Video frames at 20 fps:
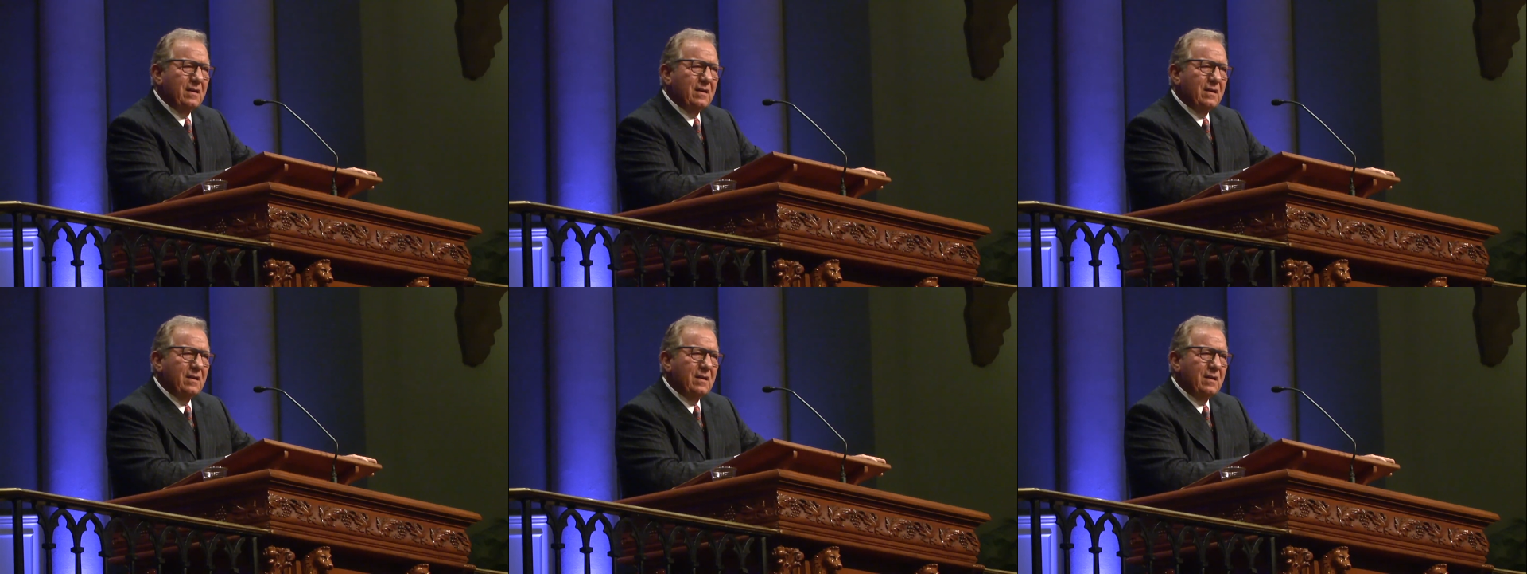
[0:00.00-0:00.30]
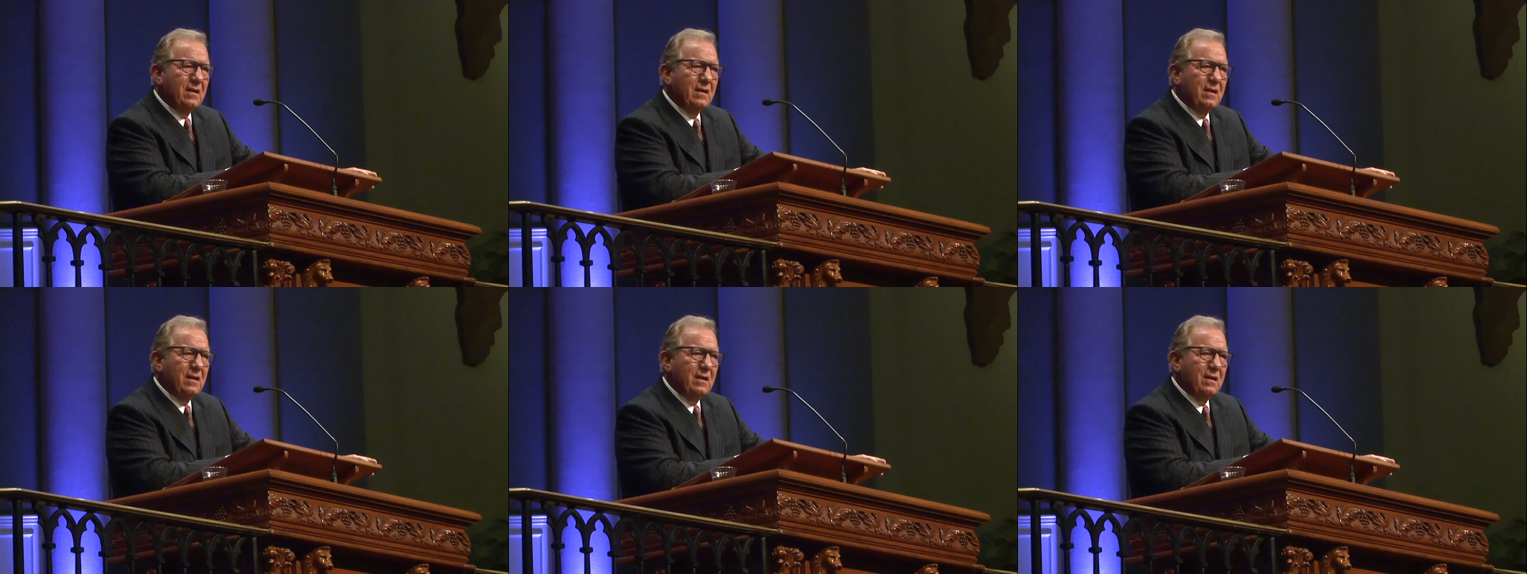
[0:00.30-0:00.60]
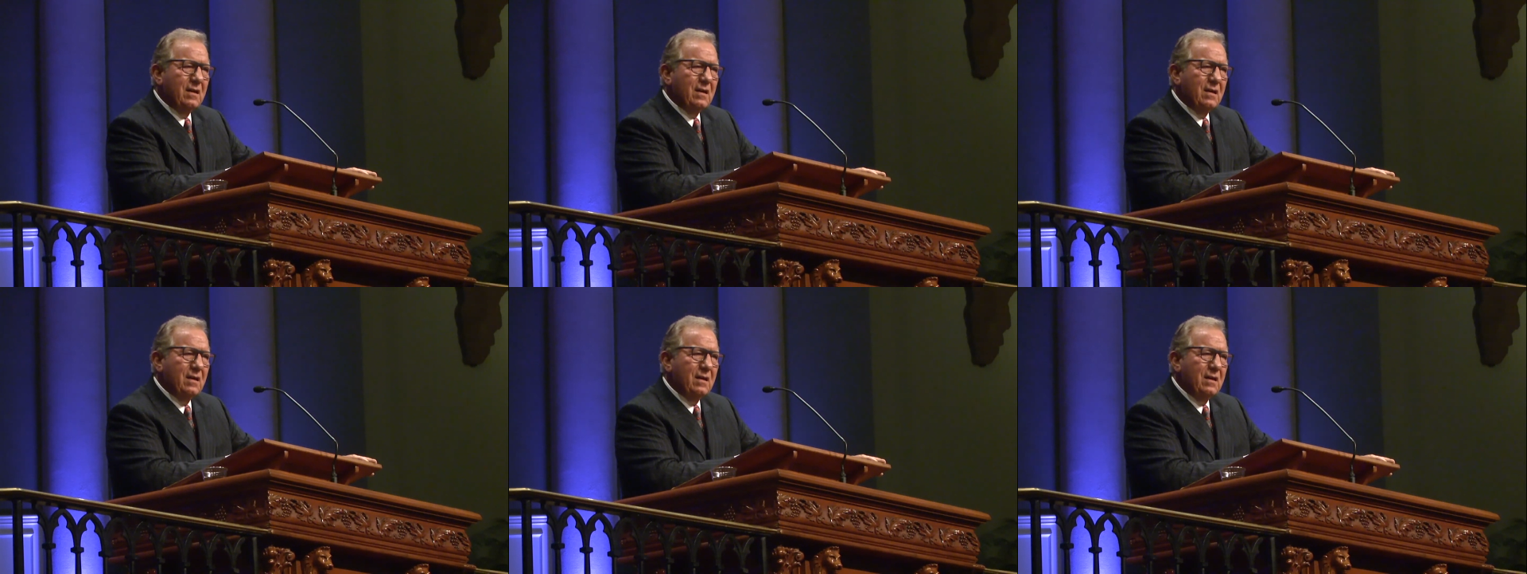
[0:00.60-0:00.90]

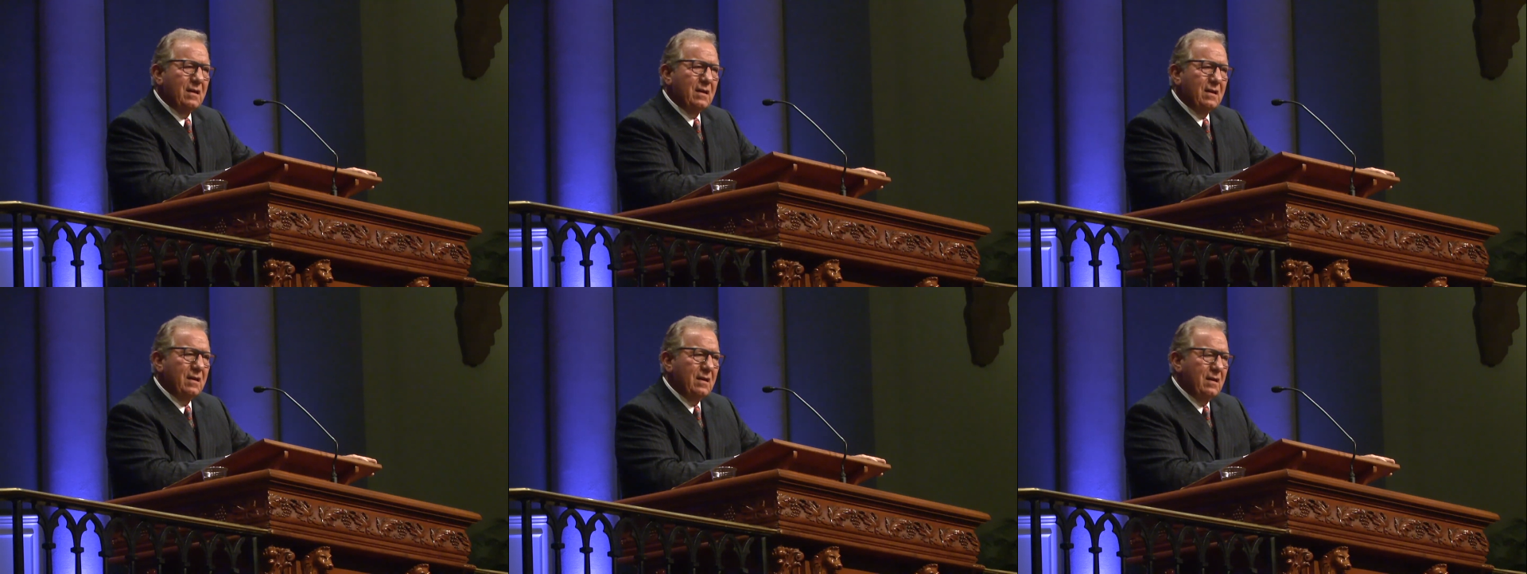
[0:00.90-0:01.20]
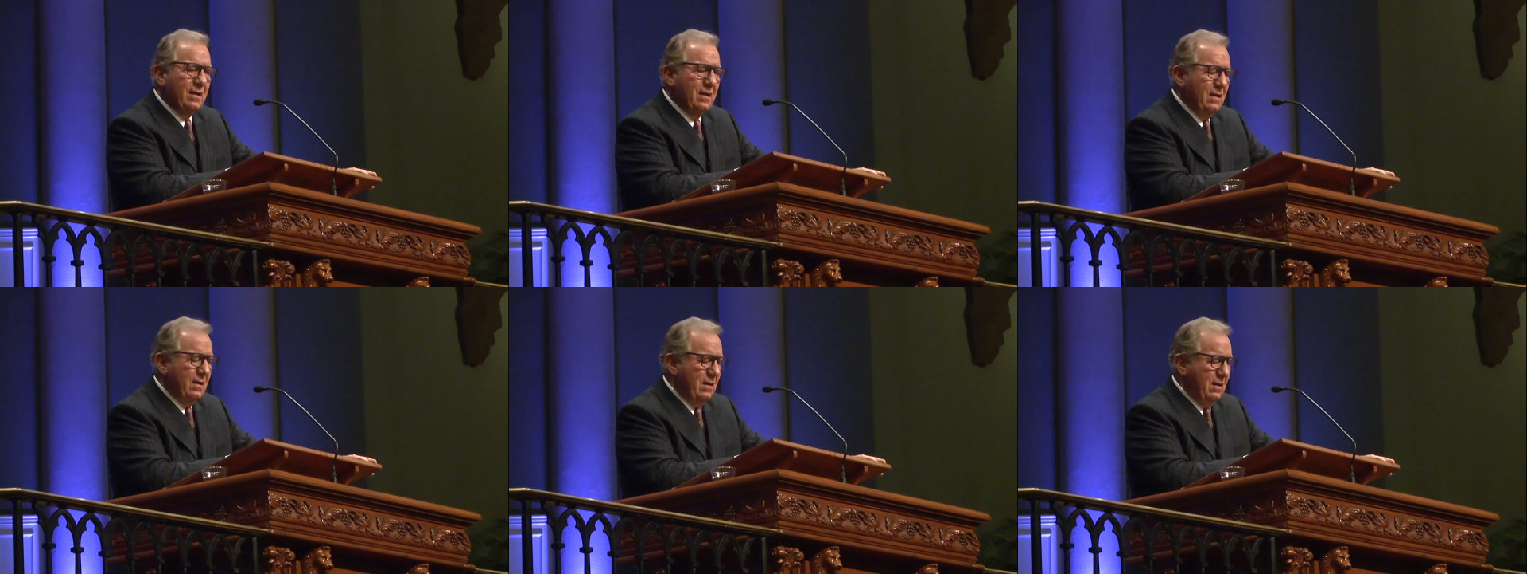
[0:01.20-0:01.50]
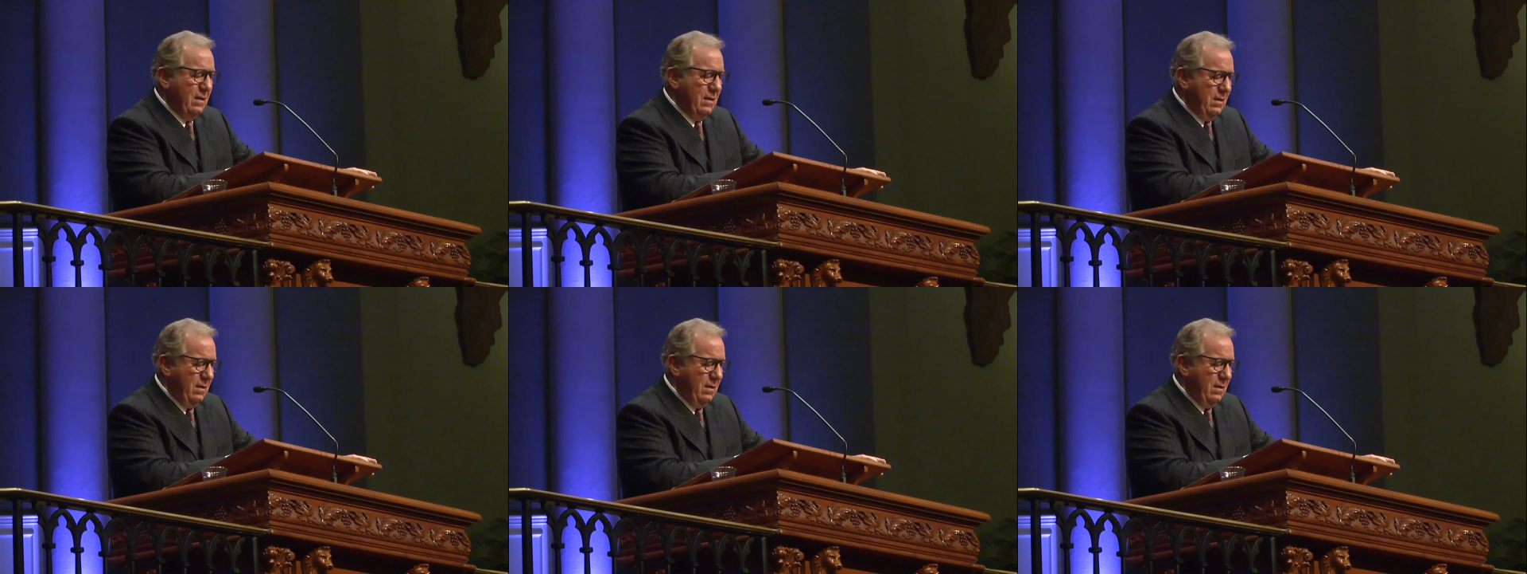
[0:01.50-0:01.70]
Nobody speaks.